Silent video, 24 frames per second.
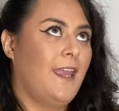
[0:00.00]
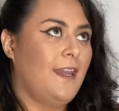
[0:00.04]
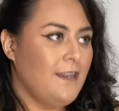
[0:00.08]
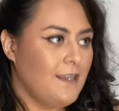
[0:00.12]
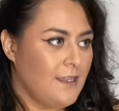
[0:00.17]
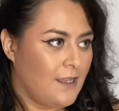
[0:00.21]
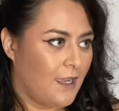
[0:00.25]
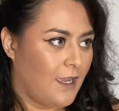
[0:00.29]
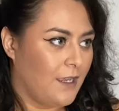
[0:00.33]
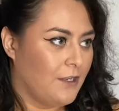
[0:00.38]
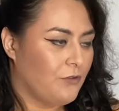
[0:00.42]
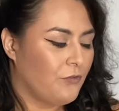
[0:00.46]

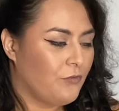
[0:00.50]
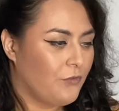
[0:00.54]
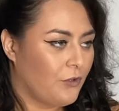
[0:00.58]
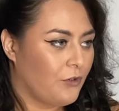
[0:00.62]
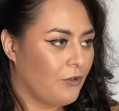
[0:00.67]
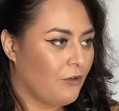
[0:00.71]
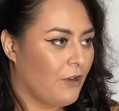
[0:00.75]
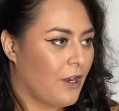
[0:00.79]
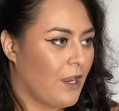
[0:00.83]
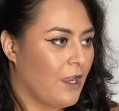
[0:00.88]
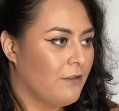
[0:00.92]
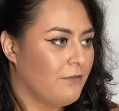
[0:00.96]
kind of
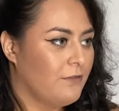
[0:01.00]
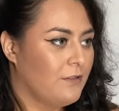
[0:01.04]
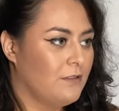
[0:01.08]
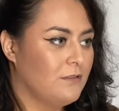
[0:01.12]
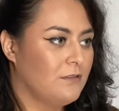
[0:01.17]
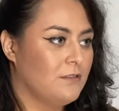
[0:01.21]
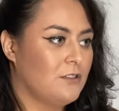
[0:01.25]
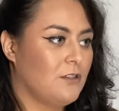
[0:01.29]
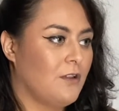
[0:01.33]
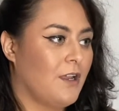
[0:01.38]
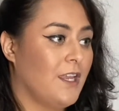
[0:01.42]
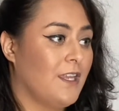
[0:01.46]
photograph.
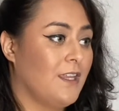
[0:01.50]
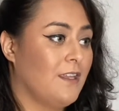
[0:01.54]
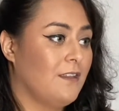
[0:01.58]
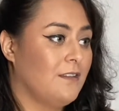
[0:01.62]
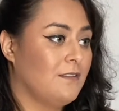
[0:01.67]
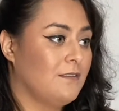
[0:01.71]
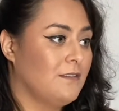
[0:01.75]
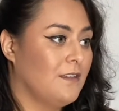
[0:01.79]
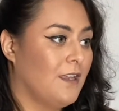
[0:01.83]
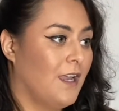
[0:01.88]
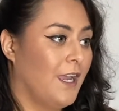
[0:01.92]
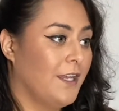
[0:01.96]
So
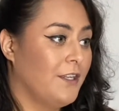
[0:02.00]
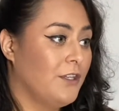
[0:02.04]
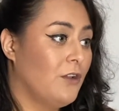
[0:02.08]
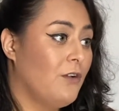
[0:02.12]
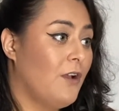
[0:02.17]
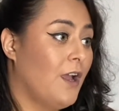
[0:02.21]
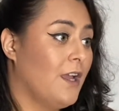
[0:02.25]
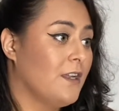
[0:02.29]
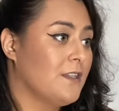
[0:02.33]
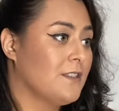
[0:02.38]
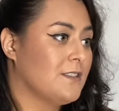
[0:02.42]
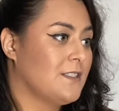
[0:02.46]
I know
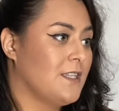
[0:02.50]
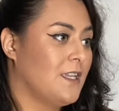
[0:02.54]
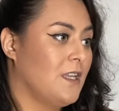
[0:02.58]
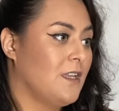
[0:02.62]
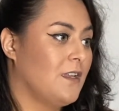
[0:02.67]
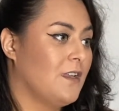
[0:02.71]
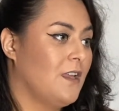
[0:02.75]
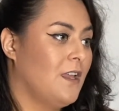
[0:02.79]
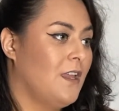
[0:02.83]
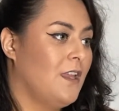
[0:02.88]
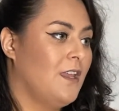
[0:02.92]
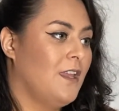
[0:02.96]
how to take
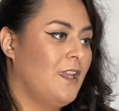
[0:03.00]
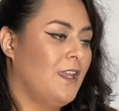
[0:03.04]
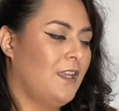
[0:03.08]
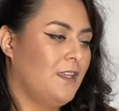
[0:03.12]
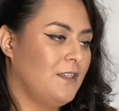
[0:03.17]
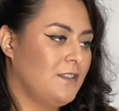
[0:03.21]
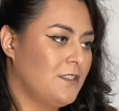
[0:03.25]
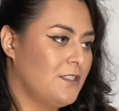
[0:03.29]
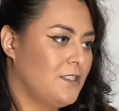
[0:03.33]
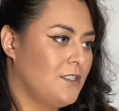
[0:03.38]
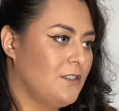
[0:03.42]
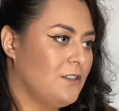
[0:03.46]

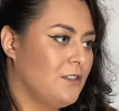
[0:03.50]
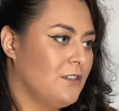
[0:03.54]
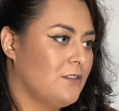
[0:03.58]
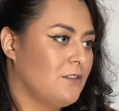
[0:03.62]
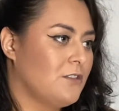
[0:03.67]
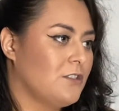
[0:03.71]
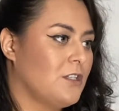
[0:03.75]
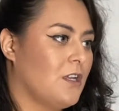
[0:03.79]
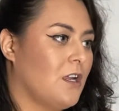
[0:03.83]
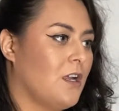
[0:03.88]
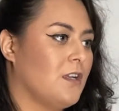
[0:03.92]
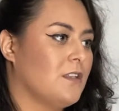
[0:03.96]
in-studio
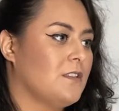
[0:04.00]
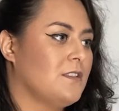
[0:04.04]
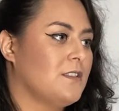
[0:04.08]
shots,